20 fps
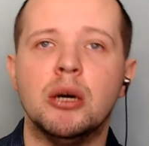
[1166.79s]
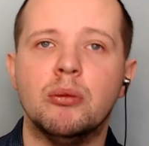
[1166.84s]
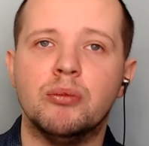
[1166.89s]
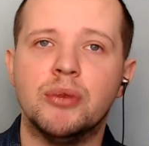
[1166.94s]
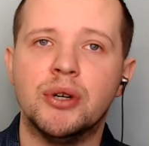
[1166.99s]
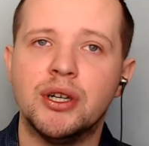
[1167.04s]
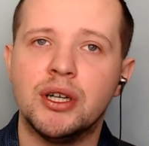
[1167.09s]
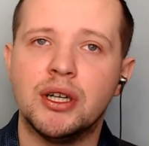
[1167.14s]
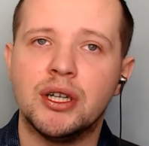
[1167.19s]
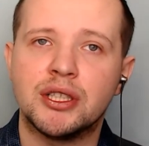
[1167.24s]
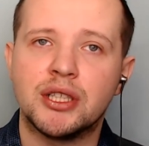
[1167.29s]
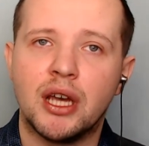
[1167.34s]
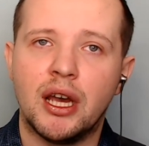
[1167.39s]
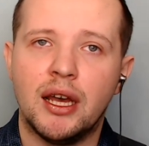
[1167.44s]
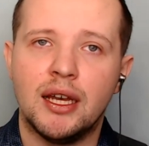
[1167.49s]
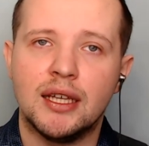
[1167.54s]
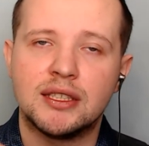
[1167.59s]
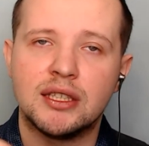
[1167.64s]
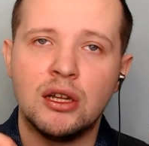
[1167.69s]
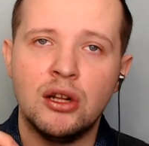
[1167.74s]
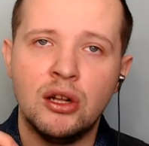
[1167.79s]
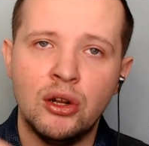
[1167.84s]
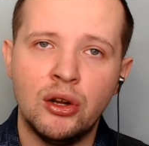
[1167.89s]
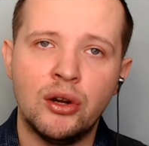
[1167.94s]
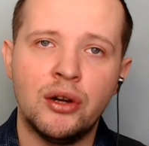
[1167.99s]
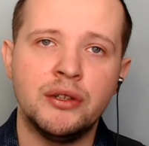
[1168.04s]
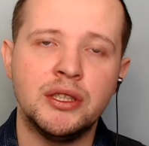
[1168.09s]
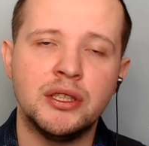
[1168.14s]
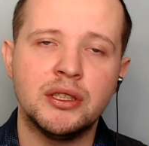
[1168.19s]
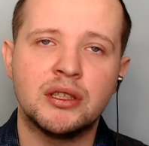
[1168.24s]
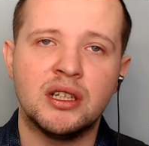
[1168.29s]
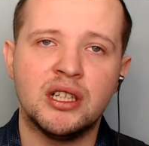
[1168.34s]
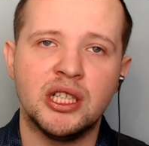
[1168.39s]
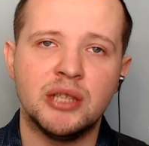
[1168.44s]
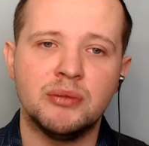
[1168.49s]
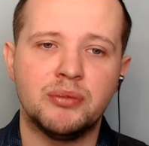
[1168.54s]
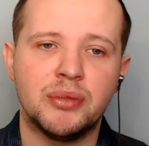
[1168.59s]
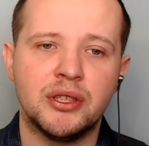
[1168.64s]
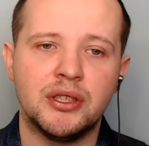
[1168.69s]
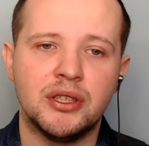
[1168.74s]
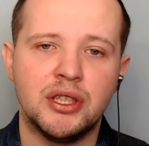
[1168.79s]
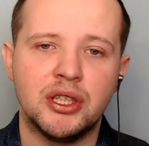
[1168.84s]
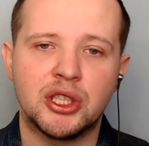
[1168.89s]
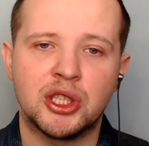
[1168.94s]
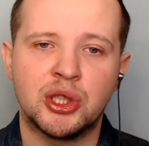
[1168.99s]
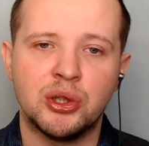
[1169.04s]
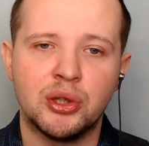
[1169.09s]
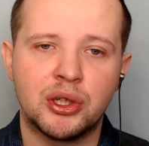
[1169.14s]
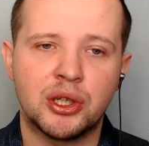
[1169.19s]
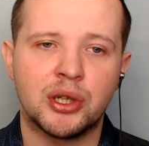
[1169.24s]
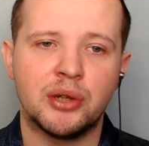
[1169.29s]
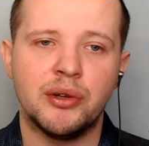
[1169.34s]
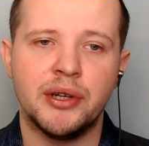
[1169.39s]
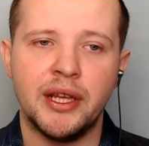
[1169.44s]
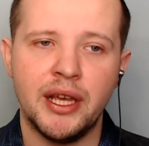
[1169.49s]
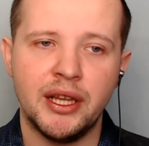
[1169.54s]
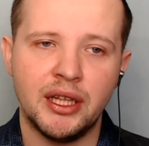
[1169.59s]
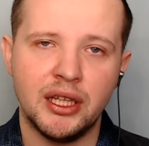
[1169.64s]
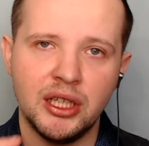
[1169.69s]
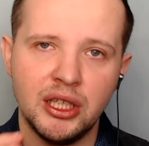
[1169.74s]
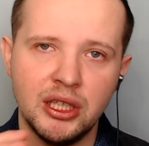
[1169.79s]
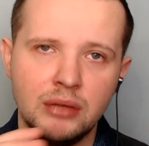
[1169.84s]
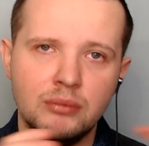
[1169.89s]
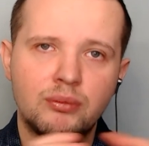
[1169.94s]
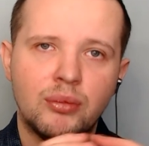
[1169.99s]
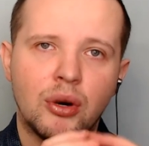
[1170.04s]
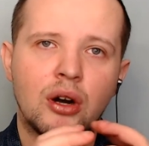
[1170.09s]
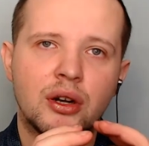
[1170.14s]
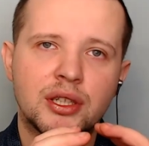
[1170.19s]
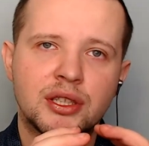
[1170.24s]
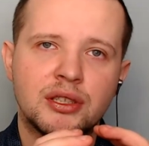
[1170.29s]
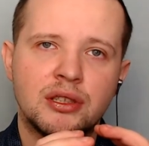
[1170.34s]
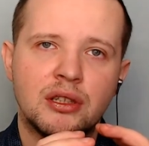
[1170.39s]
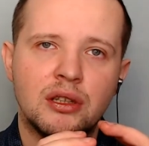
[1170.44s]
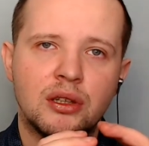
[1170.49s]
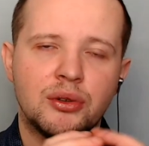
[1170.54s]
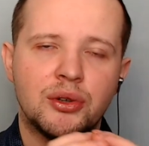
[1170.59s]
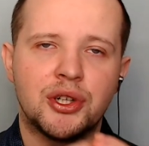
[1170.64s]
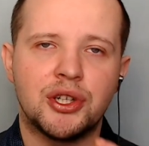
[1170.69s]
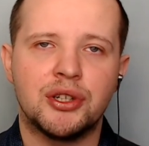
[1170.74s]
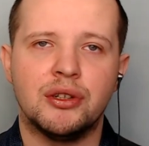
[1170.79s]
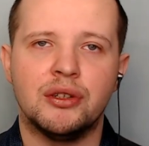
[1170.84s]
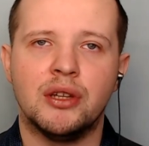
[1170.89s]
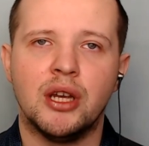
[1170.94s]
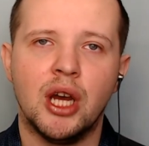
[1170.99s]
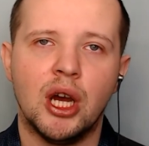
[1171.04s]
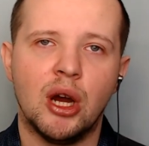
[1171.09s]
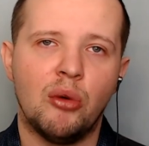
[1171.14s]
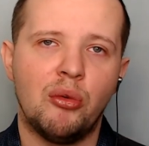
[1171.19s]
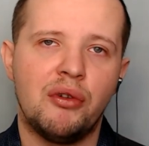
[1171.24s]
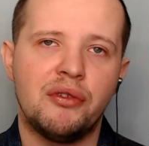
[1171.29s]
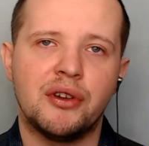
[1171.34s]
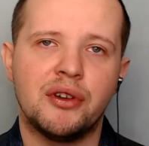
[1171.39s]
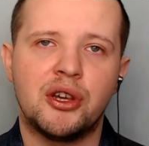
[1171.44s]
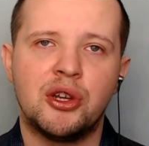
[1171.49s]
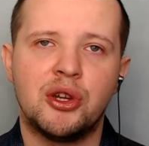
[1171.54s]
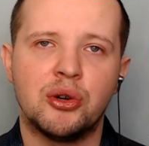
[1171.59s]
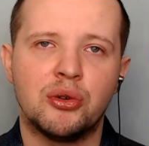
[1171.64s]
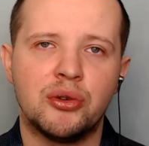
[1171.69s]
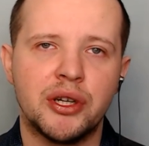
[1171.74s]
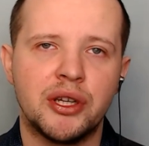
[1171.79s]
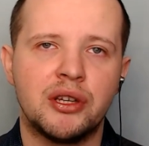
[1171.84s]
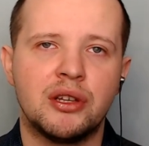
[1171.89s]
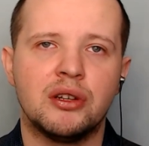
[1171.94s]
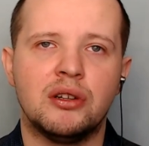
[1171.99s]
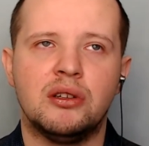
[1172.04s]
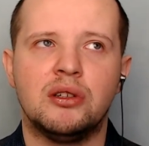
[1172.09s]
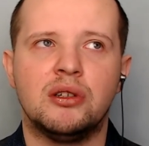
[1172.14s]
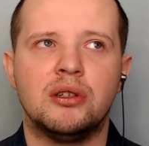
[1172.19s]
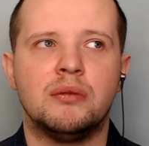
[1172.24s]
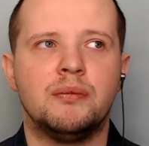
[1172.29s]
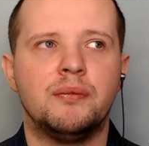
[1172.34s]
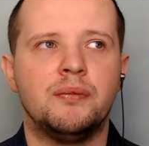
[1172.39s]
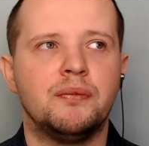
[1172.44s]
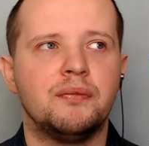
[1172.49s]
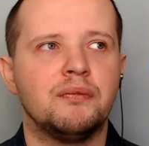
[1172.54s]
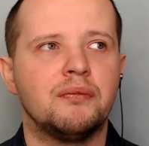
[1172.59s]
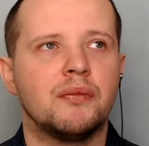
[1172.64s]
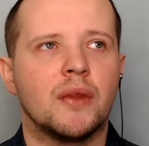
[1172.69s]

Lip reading: but as a learning companies who create in-box solution with a curriculum,